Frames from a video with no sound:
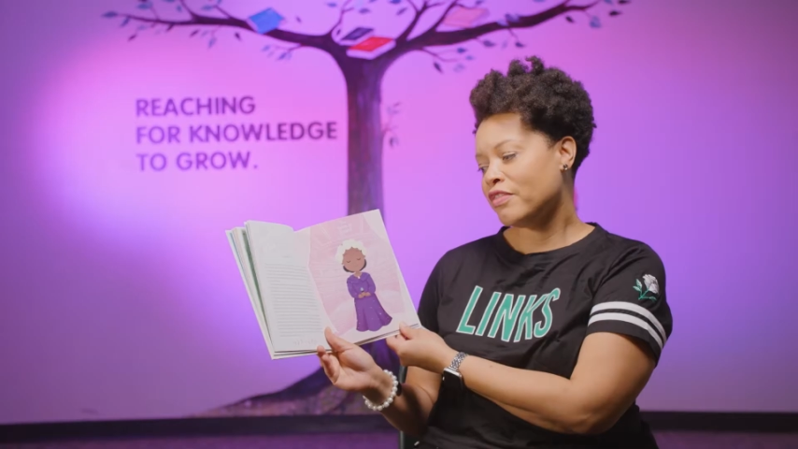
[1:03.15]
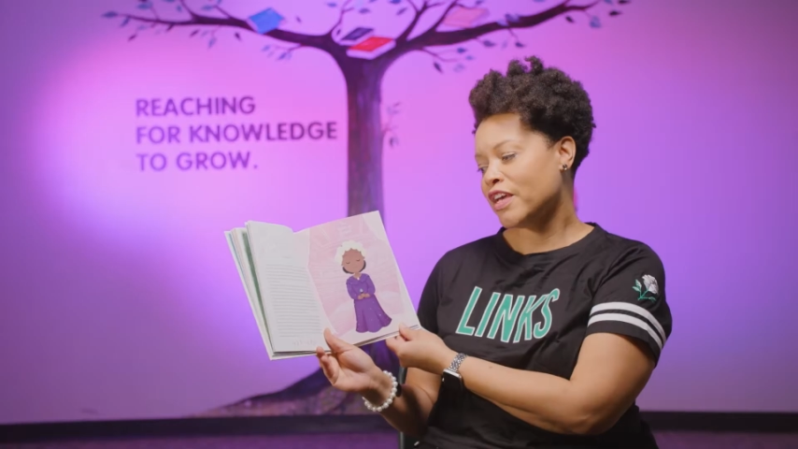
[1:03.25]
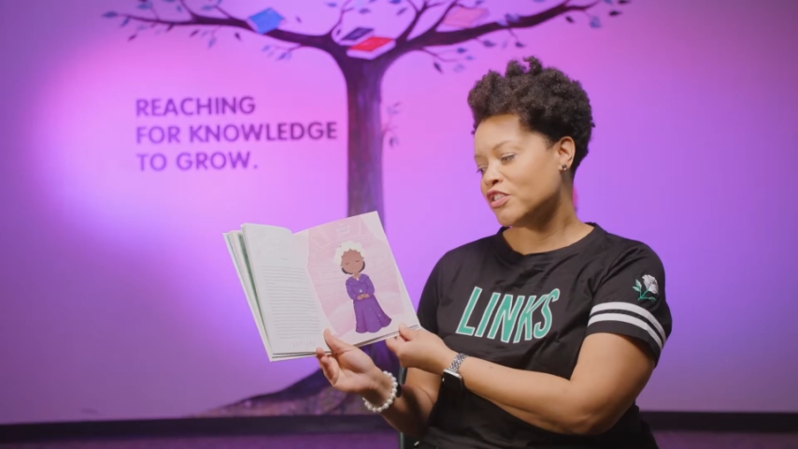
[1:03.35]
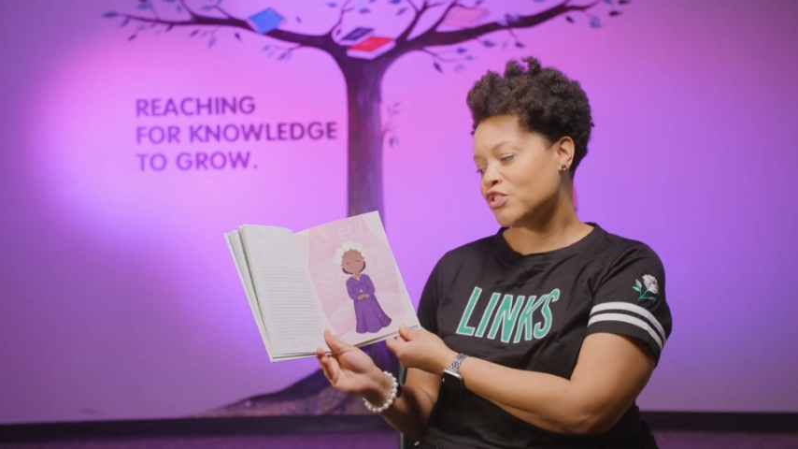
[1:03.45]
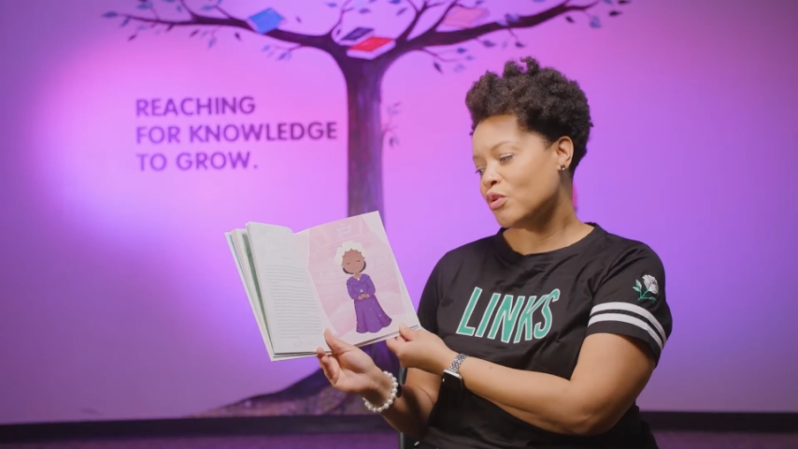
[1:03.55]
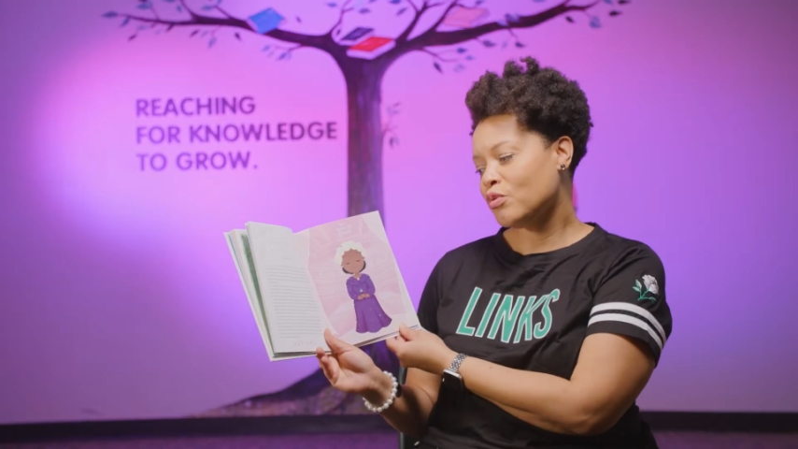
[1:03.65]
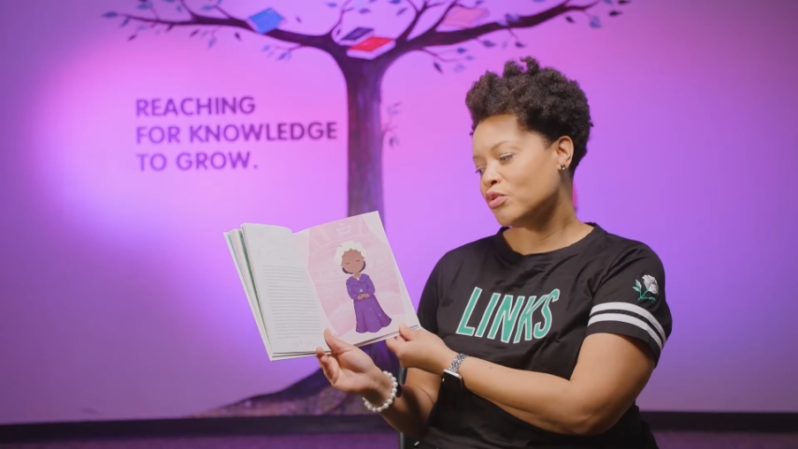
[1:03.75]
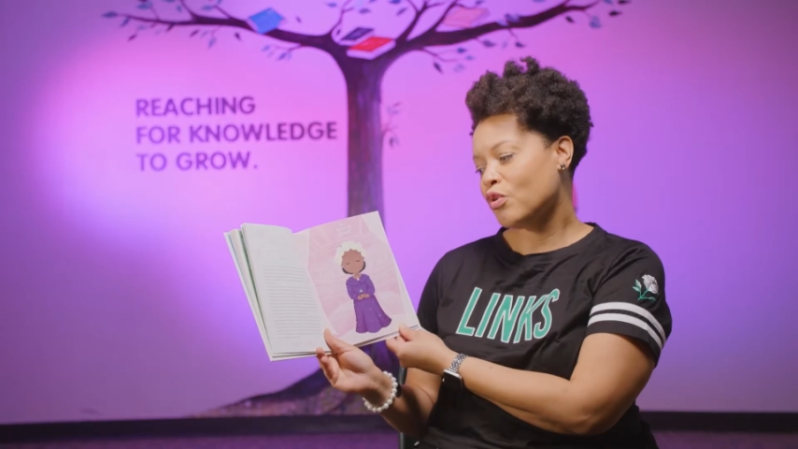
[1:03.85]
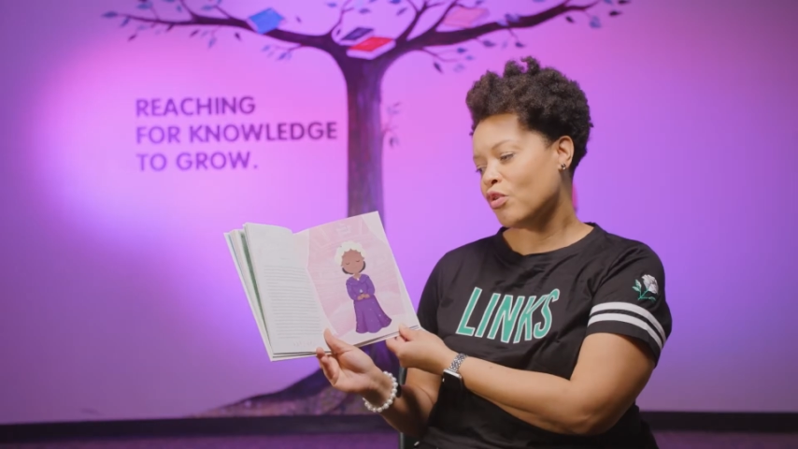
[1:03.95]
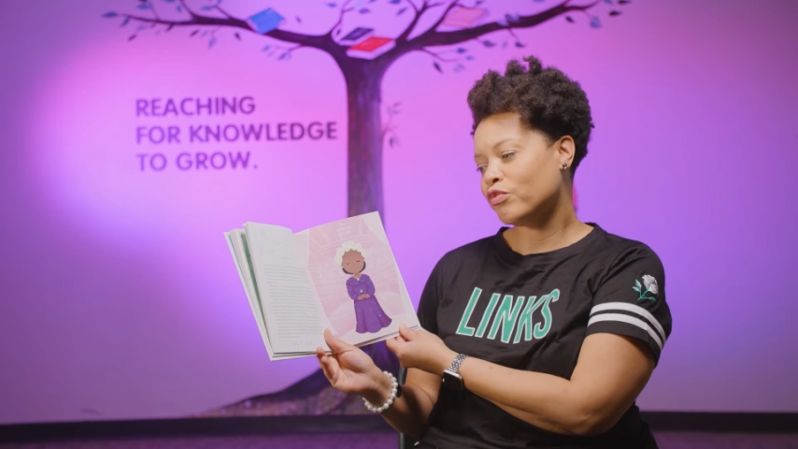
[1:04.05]
that
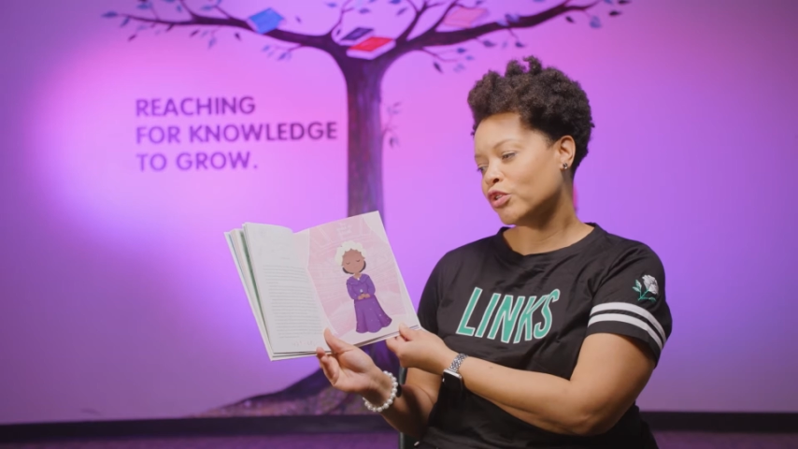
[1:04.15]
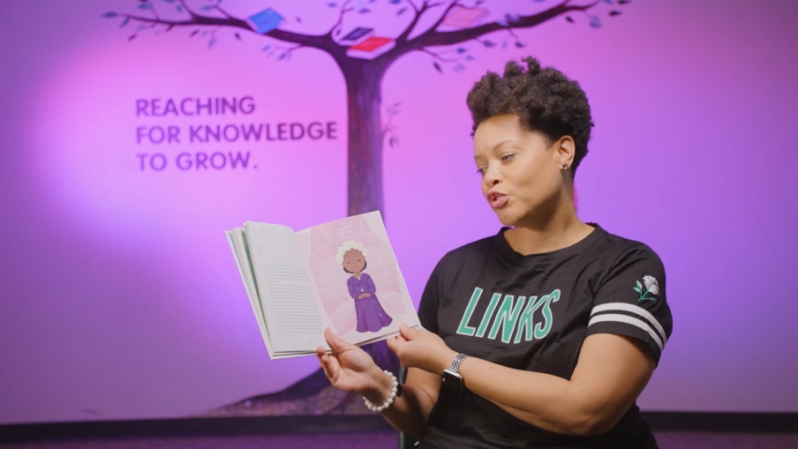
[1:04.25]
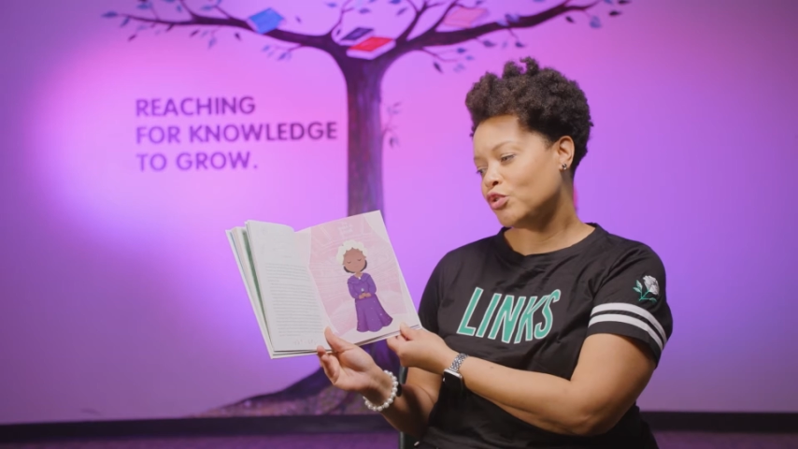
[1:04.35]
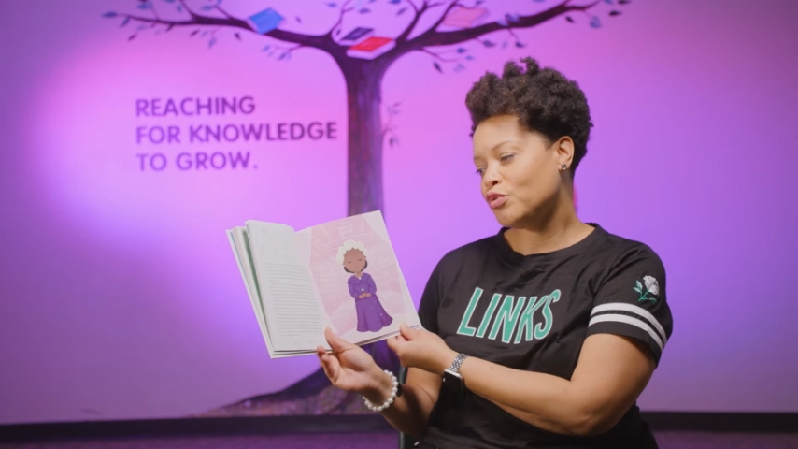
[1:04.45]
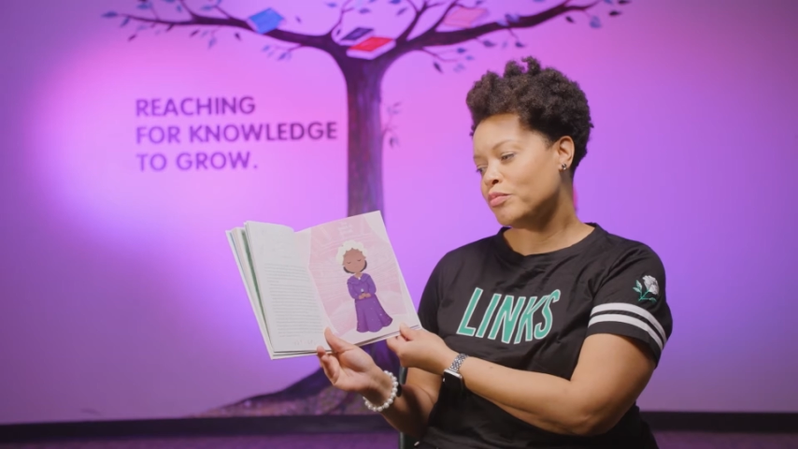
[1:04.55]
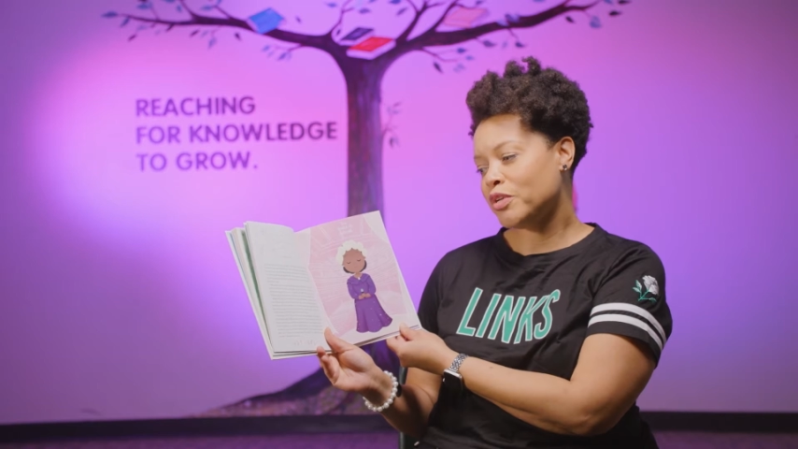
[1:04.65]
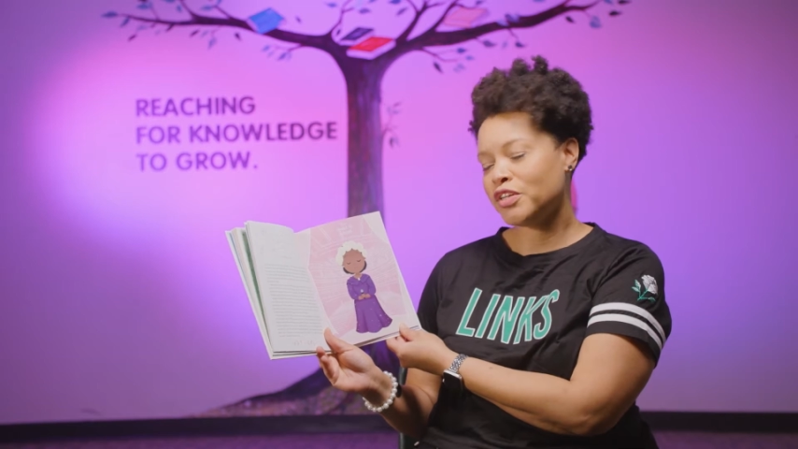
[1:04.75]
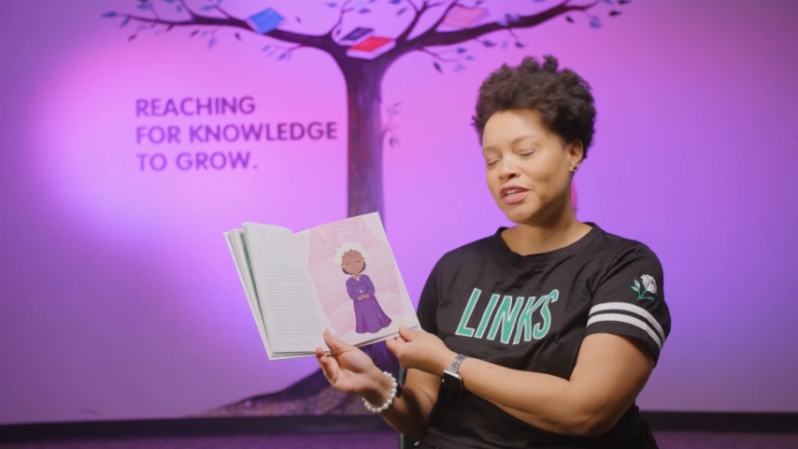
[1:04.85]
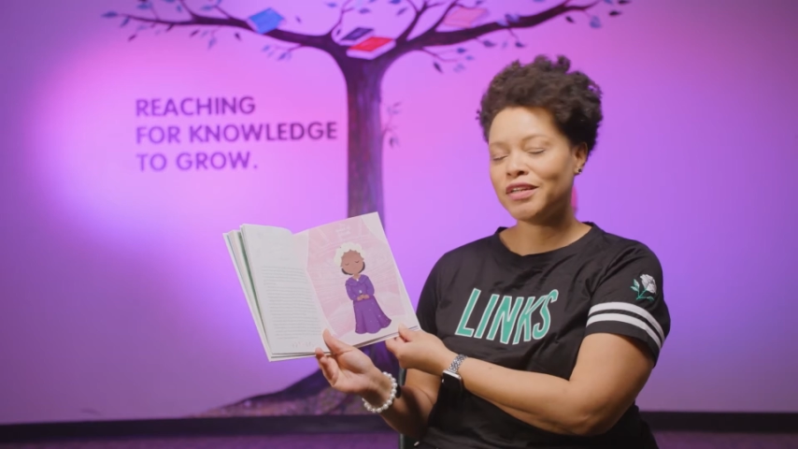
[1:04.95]
sold over 2 million